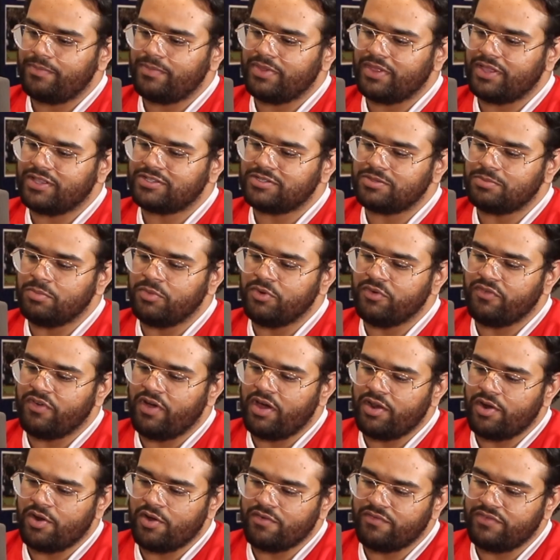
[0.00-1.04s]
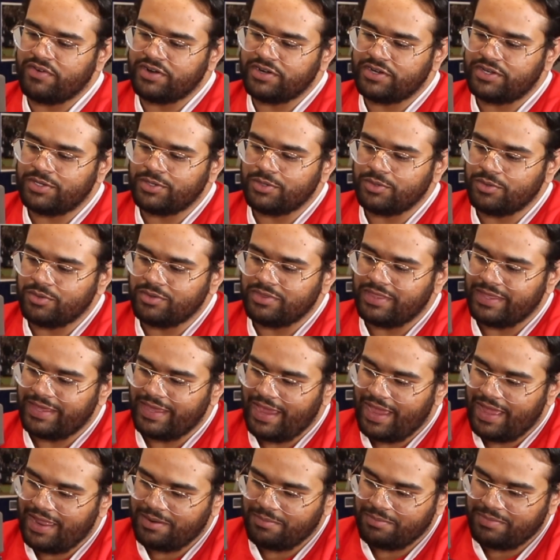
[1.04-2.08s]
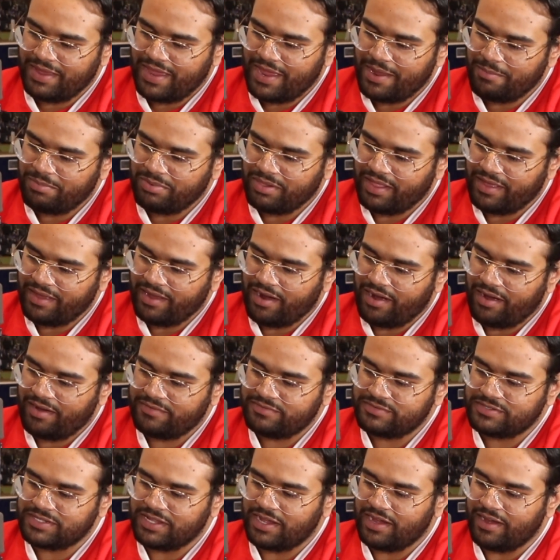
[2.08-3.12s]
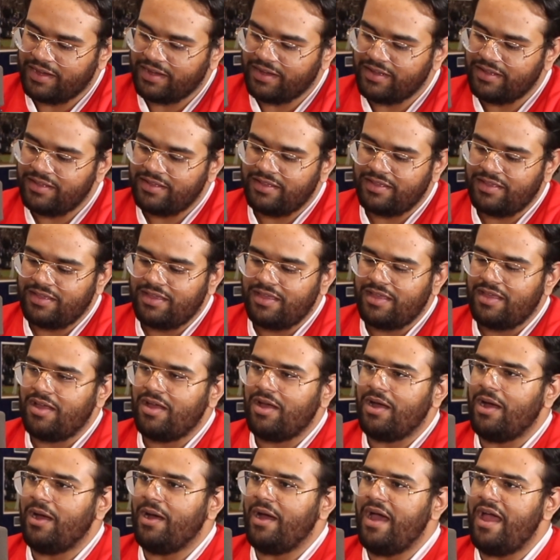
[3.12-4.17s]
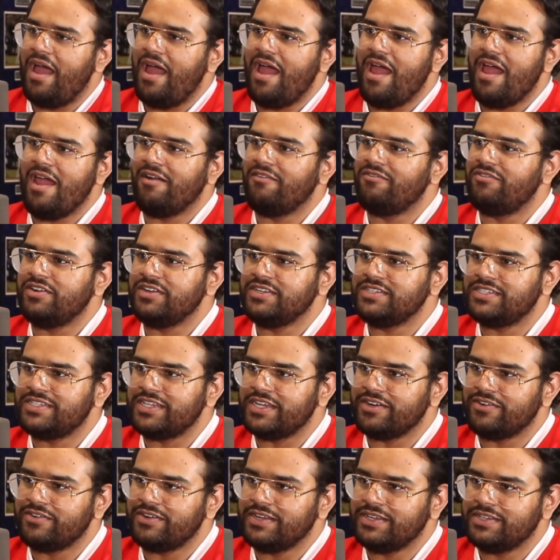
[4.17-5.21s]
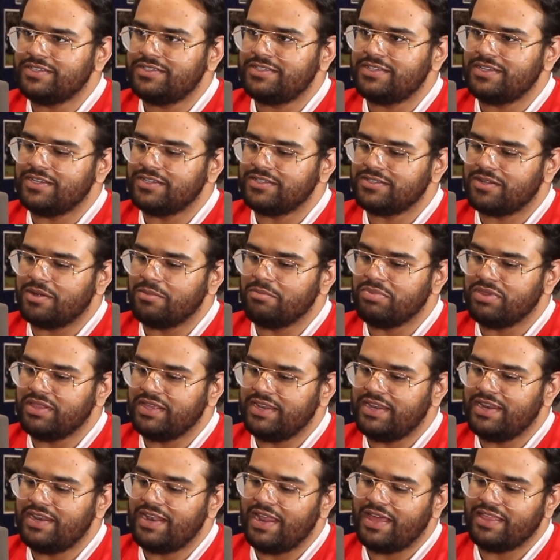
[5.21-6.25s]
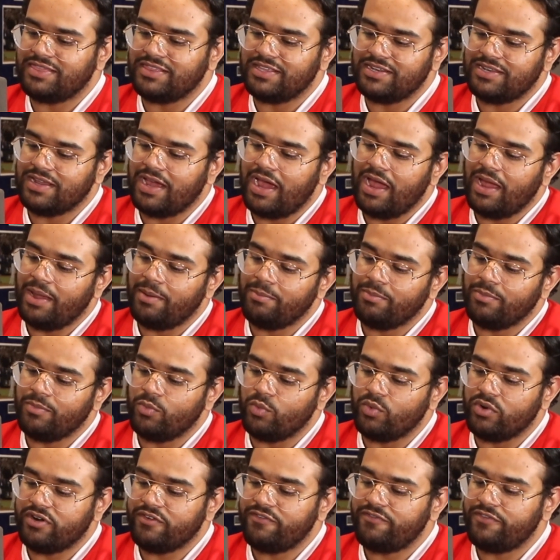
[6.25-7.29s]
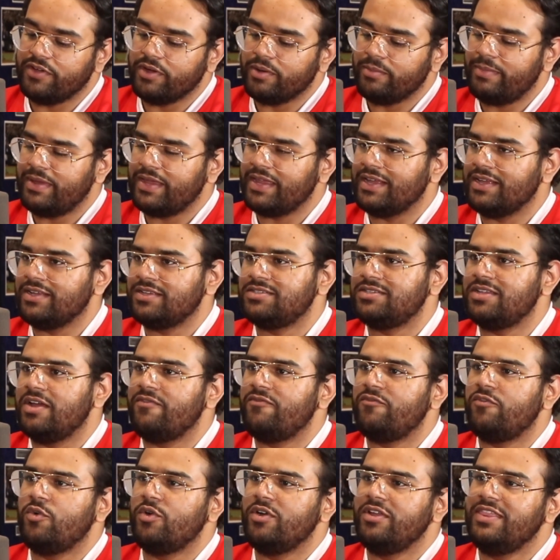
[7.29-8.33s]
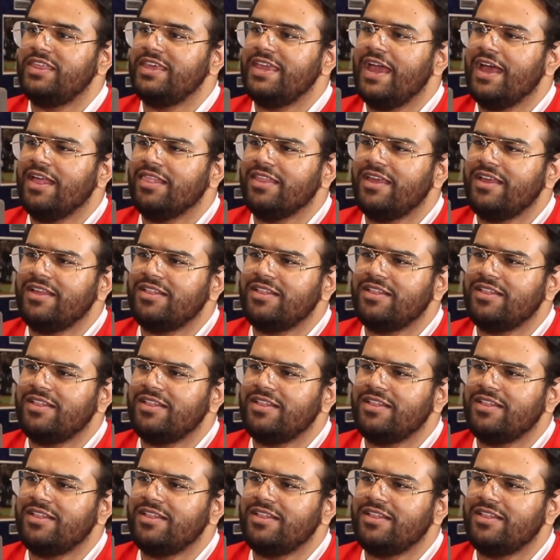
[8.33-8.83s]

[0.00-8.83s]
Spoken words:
Let's move on over to the NBA playoffs. Every series is completed at the time we're filming, except for the LA